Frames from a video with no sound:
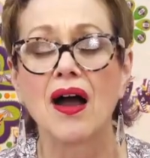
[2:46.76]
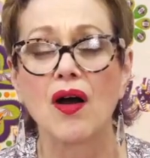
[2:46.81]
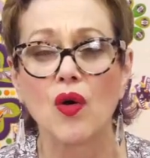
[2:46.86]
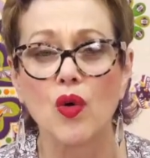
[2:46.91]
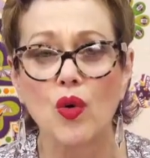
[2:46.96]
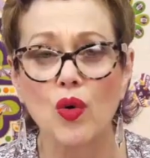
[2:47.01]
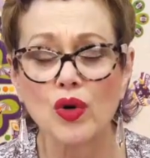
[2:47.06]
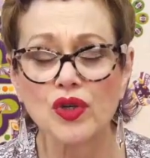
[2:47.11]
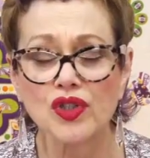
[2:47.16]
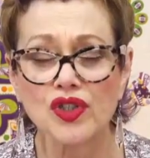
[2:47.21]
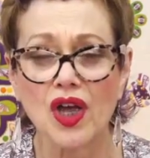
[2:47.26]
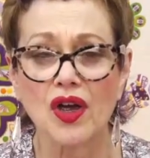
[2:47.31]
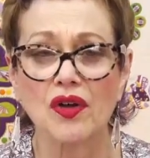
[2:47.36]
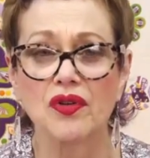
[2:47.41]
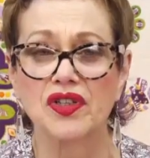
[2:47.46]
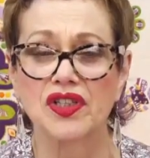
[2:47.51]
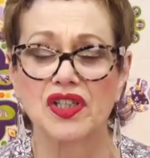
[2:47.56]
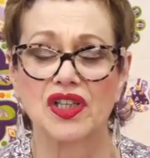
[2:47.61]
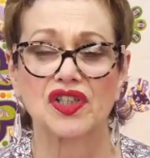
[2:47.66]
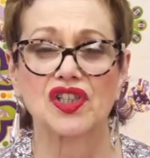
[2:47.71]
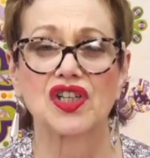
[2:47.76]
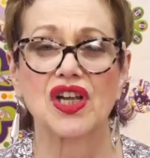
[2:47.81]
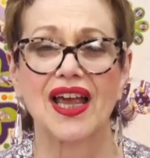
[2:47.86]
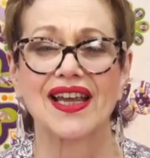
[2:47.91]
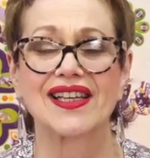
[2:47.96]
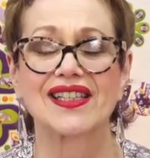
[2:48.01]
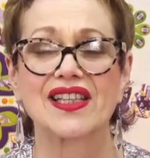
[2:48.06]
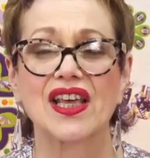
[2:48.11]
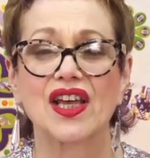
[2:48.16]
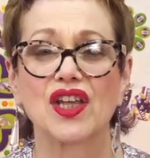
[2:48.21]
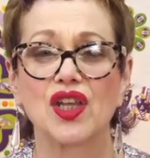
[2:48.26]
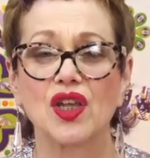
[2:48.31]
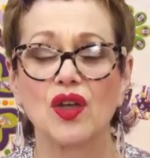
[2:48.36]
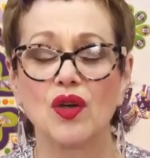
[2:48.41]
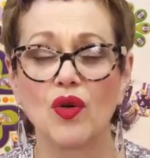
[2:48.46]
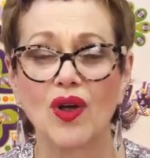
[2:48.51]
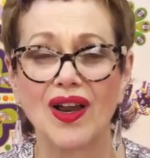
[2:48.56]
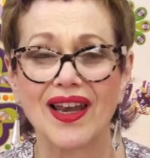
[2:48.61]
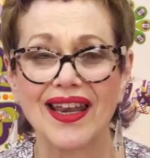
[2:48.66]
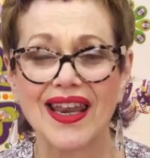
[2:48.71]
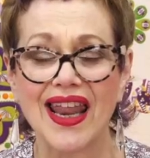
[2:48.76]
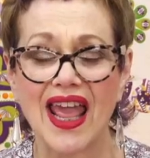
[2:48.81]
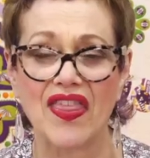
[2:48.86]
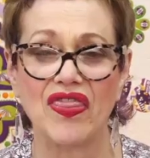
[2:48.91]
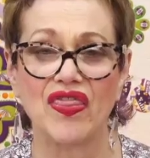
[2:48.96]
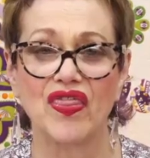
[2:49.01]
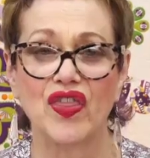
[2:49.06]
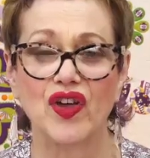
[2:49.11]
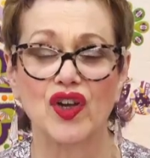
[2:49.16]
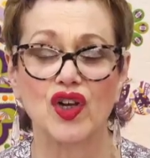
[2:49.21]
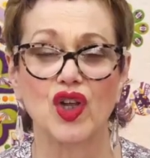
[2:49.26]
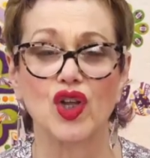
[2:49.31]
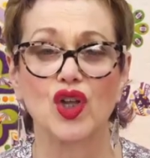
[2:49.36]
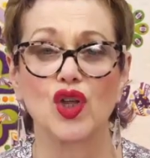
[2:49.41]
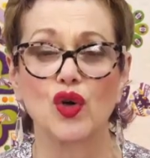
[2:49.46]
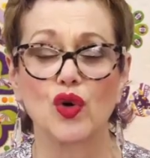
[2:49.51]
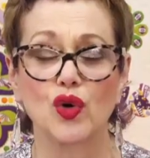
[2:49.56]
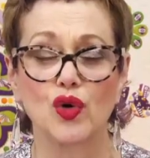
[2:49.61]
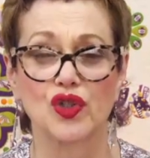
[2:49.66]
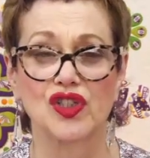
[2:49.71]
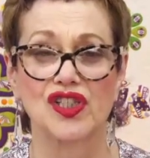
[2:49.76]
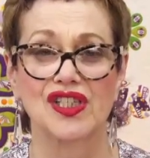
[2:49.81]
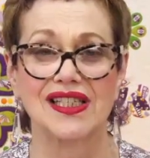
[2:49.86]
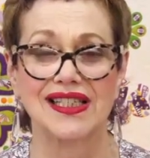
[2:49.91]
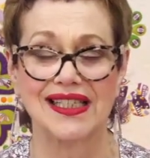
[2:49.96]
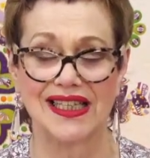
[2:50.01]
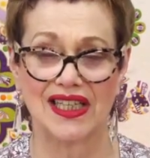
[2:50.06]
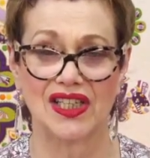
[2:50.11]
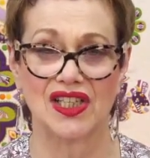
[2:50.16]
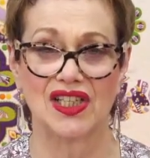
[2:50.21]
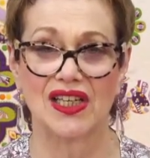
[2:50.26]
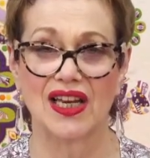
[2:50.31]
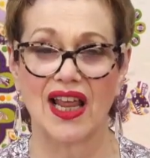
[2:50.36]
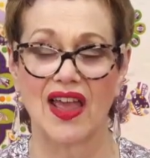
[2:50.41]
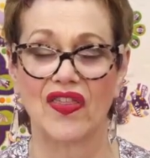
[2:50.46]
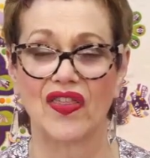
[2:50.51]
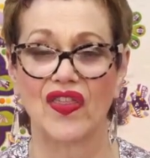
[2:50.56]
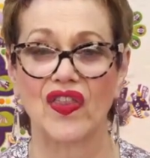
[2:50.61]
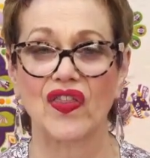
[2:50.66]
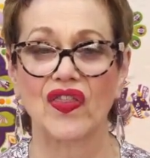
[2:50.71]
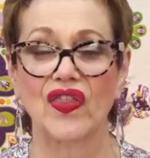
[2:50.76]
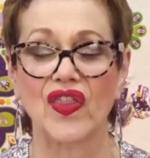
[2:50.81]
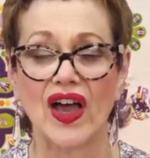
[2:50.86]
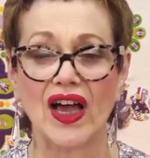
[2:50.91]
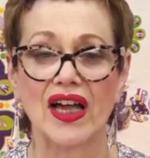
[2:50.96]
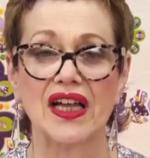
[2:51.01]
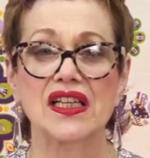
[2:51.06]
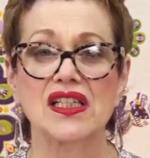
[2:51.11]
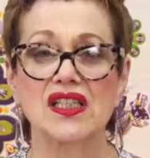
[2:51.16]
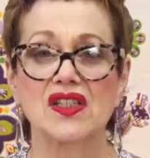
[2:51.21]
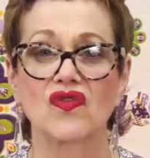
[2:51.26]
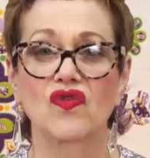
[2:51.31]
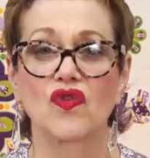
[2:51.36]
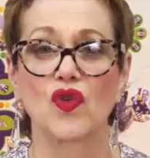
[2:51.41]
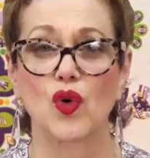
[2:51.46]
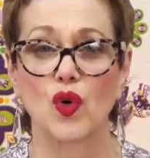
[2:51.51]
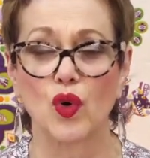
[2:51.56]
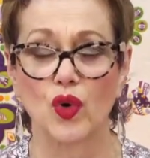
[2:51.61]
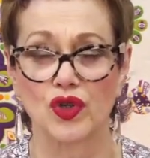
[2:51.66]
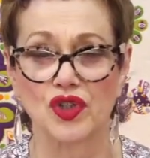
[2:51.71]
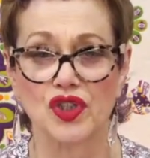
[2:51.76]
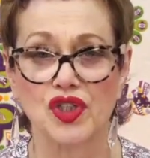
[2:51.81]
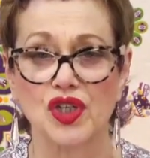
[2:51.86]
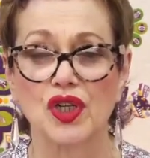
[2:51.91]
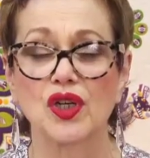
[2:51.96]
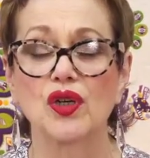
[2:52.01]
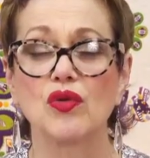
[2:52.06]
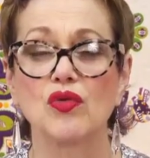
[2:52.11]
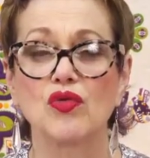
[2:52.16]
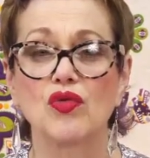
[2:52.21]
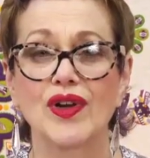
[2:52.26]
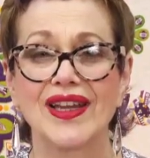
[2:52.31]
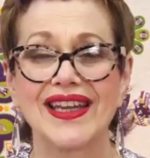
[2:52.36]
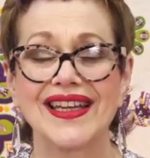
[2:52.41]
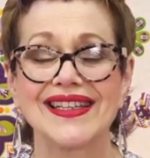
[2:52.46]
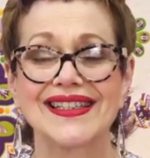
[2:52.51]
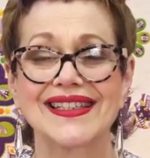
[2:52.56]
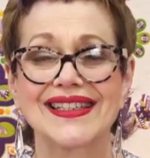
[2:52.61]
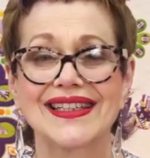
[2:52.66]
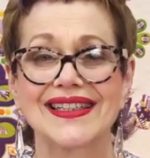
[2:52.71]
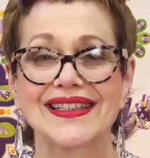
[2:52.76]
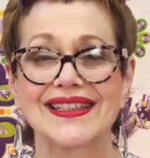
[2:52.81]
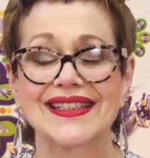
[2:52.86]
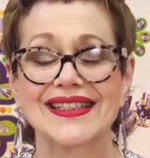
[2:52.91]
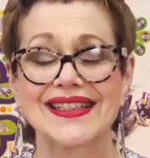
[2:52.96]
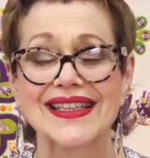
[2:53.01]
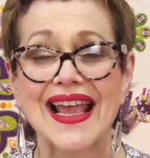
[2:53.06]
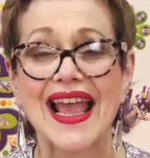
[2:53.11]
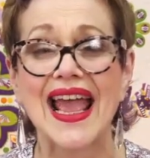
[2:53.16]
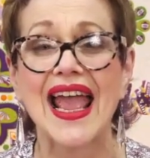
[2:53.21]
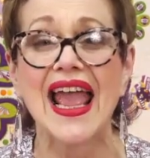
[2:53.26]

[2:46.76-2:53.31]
Also suggest that you lengthen your stitch length, and that is for 2 reasons.